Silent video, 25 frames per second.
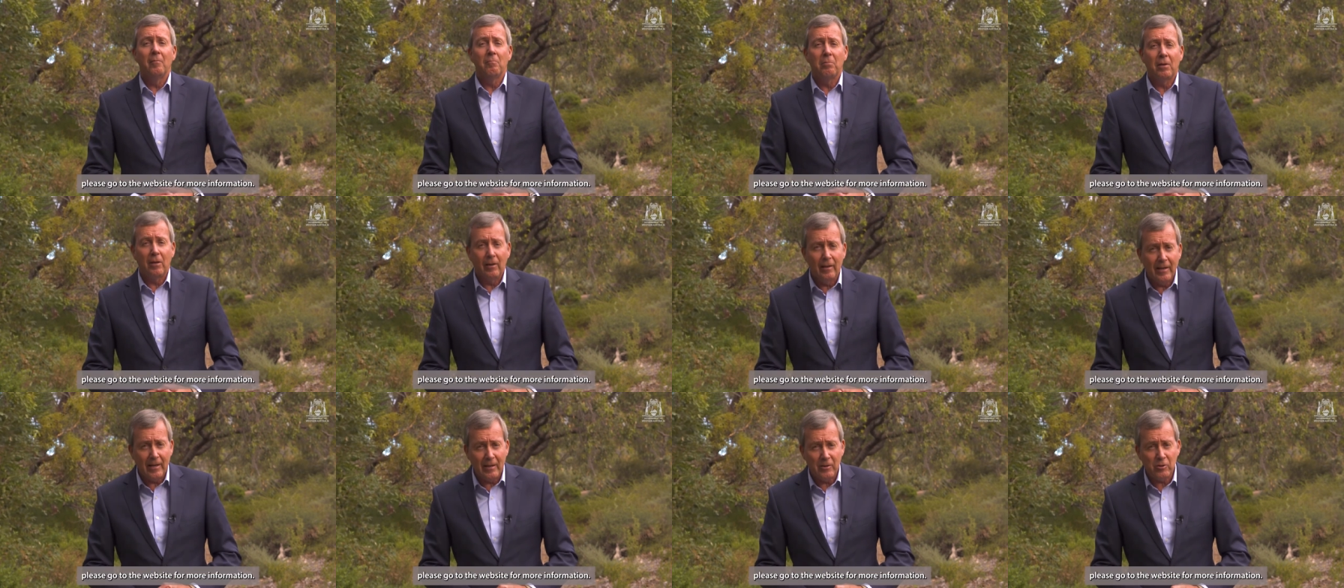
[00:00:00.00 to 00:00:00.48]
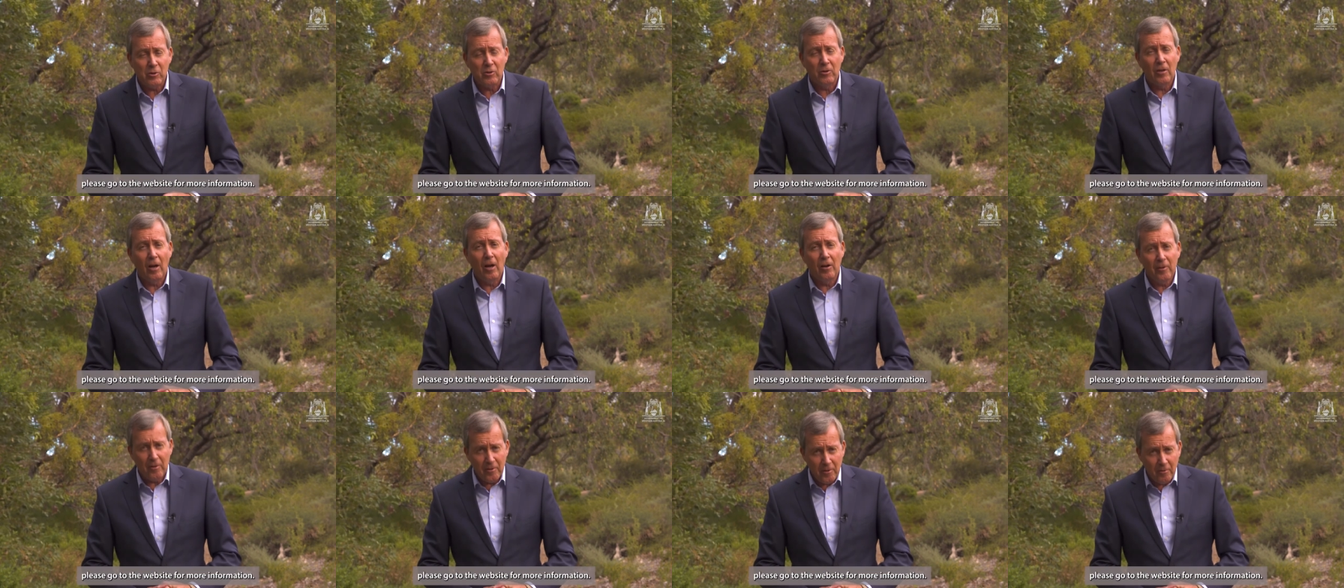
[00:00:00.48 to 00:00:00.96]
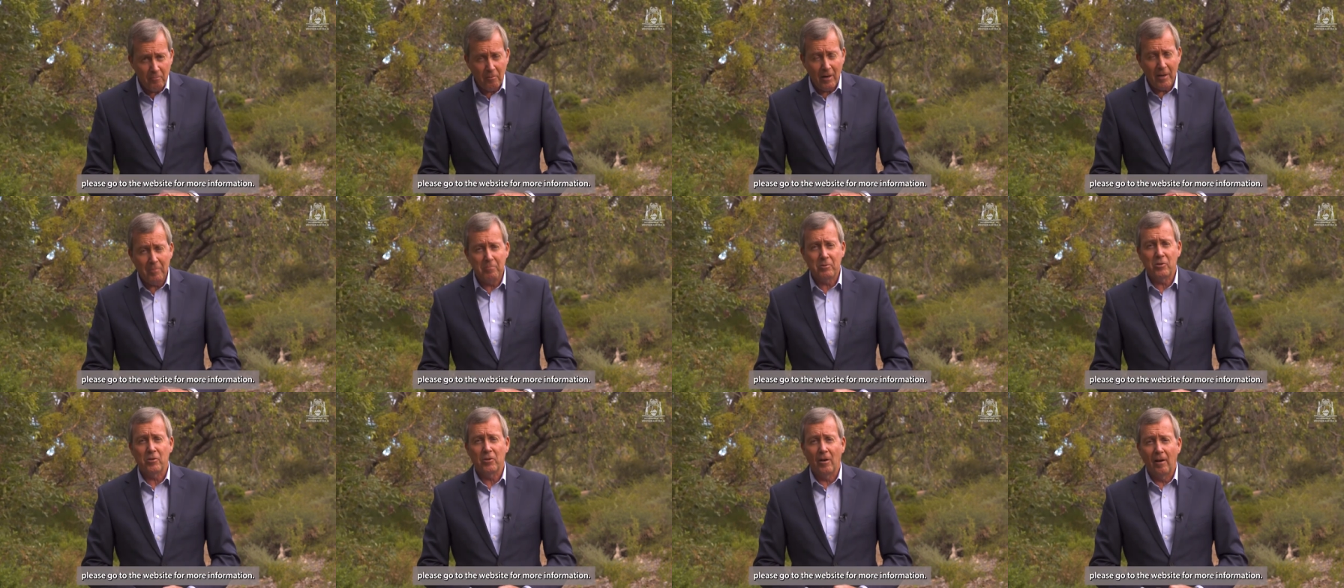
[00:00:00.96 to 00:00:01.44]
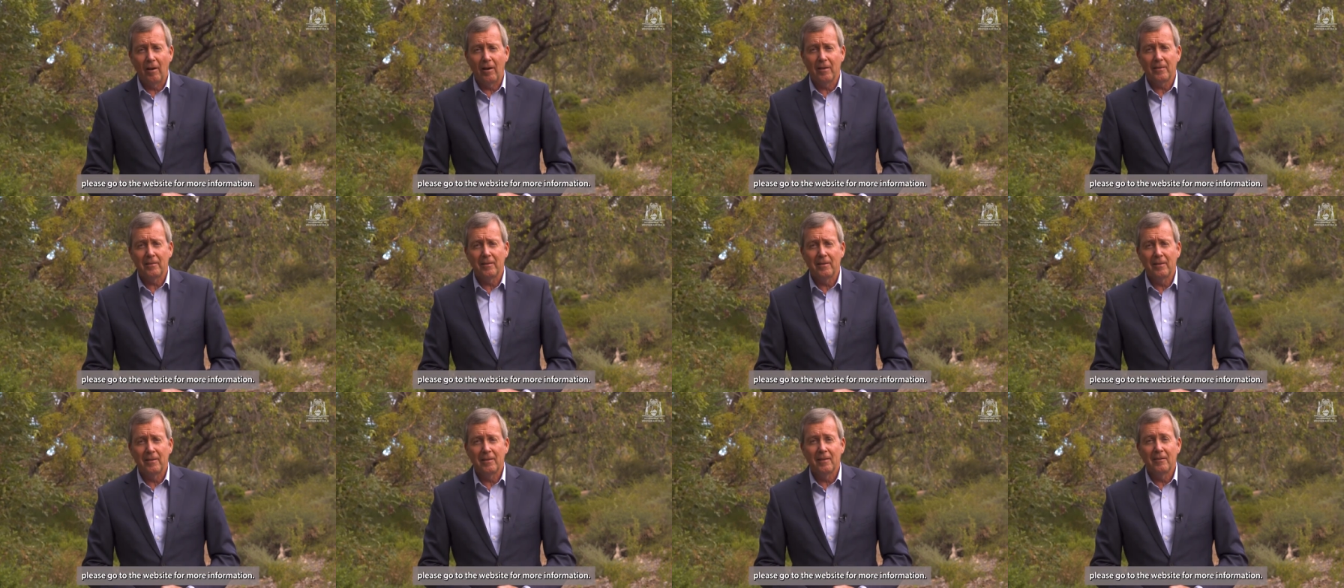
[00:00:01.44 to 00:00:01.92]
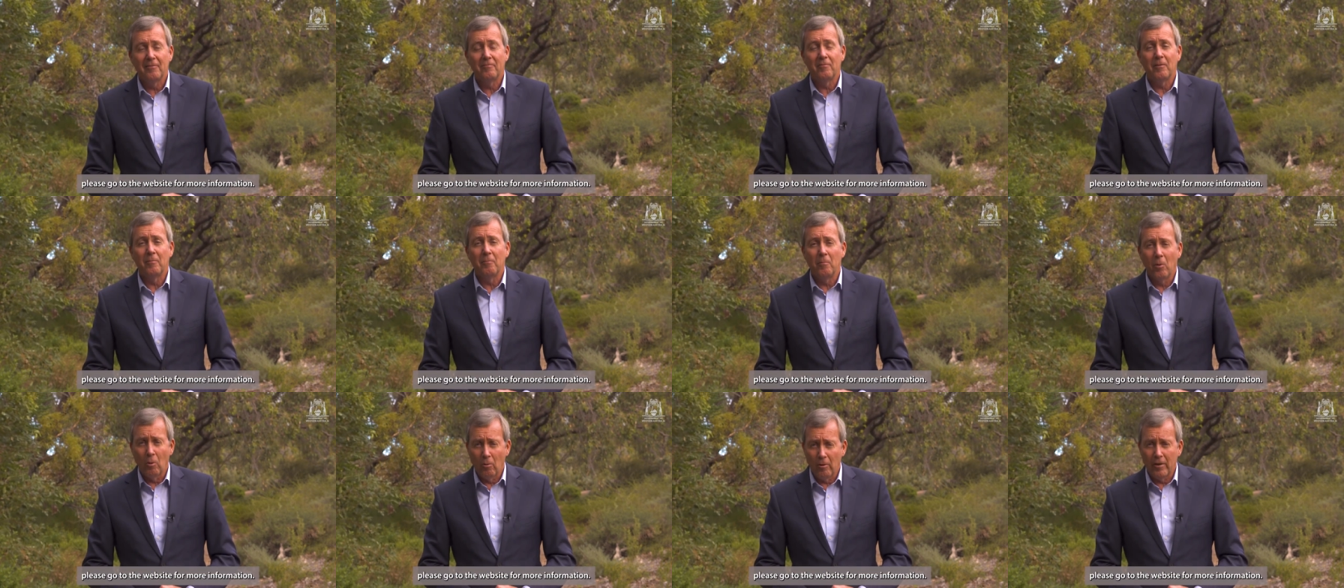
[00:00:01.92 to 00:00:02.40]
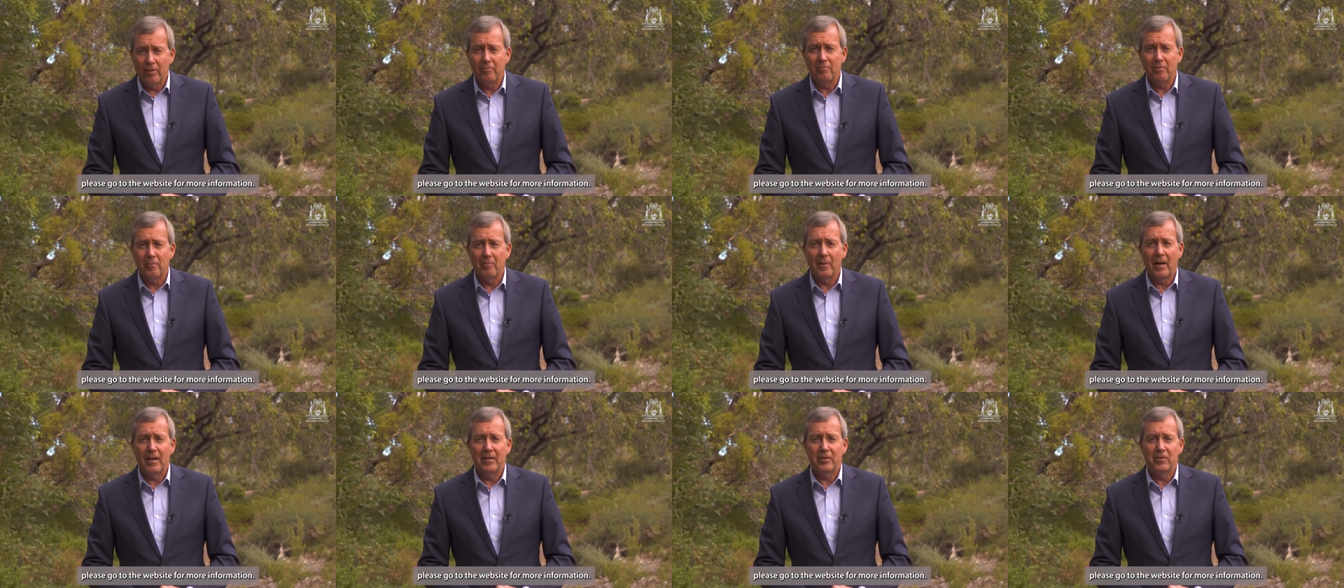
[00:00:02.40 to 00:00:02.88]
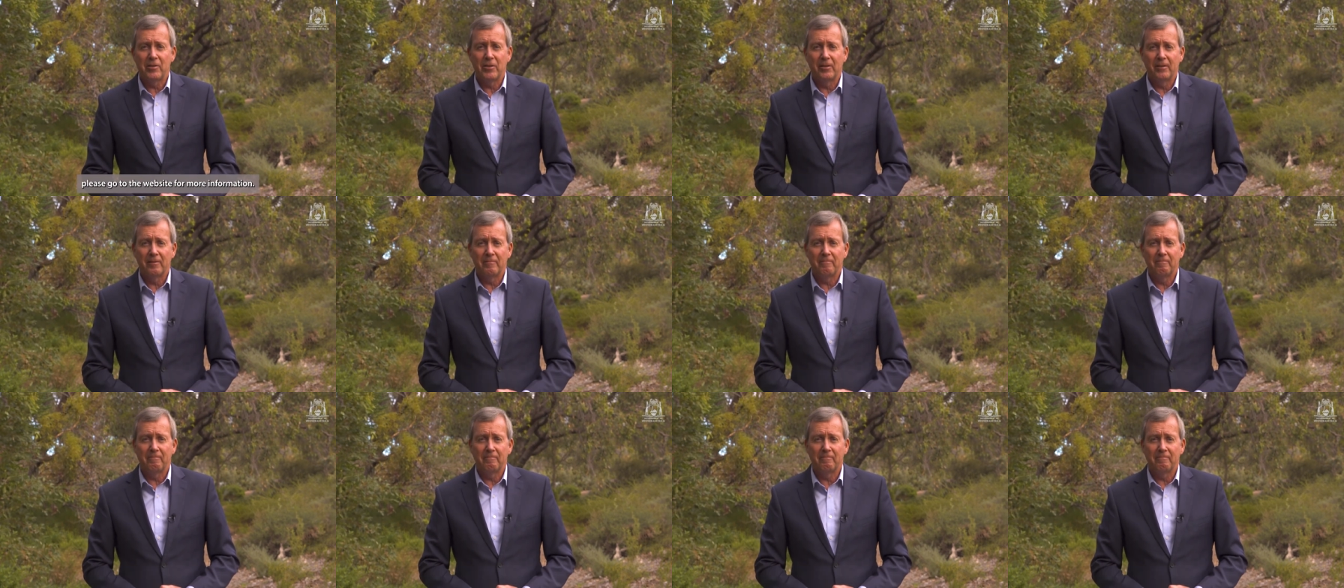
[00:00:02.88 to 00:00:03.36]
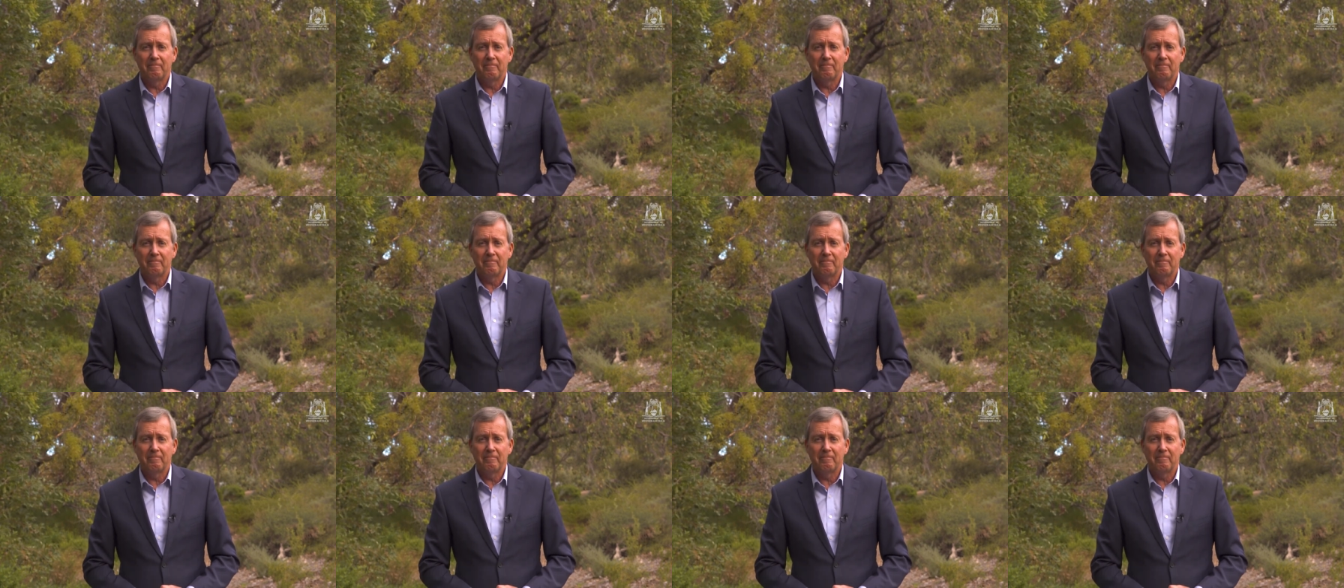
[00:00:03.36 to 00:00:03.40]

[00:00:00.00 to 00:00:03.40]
please go to the website for more information.